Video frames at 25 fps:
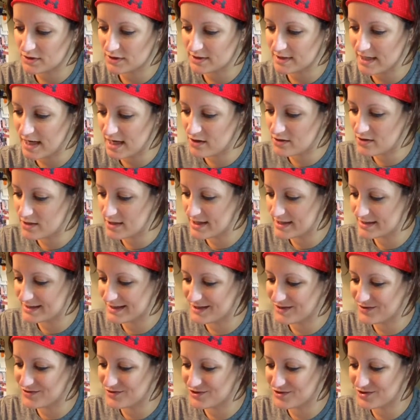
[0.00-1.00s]
Saturdays, I
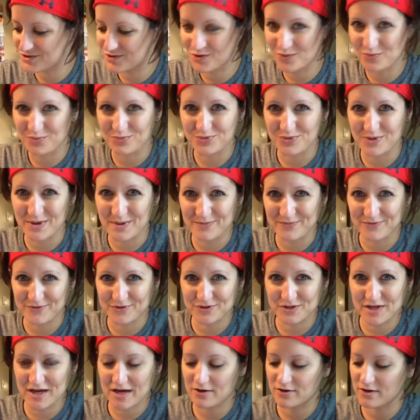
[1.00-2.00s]
usually don't prep for
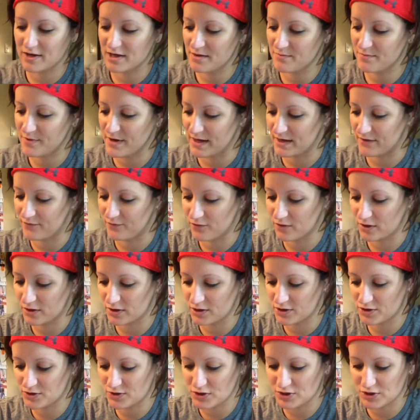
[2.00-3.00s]
Saturday, but if we're
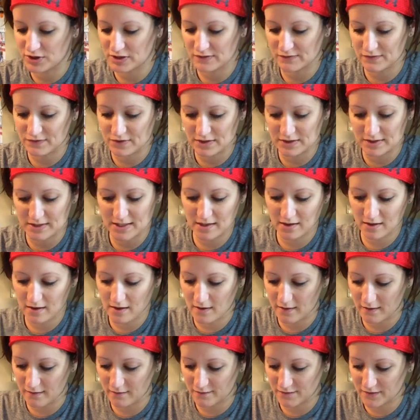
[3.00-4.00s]
going to do it just for the sake
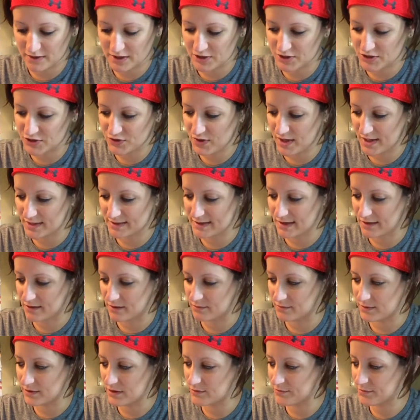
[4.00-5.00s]
of teaching you guys how to
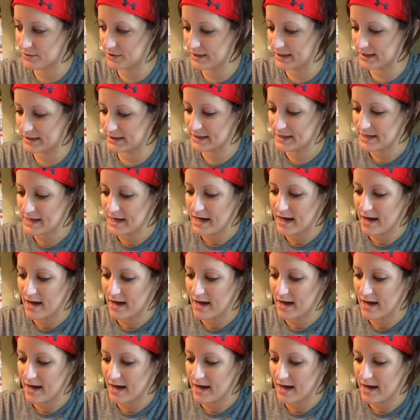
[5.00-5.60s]
meal plan,